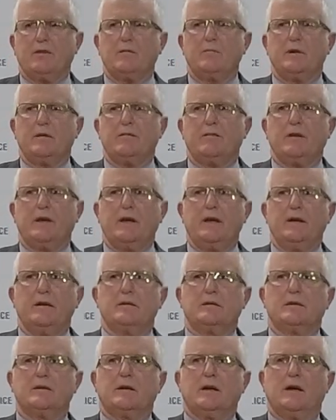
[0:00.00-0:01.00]
to be fair
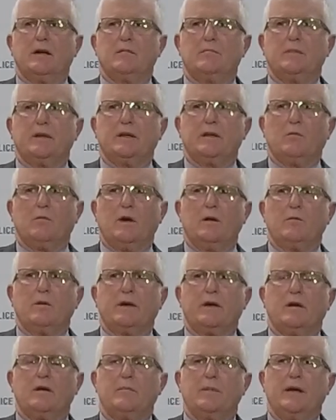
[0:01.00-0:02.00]
in the way we
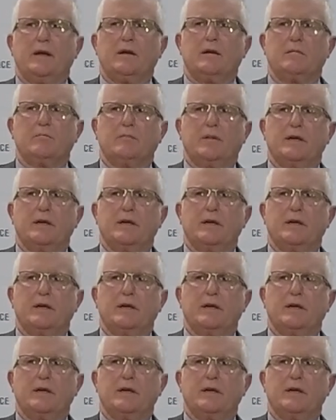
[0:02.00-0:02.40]
go about it.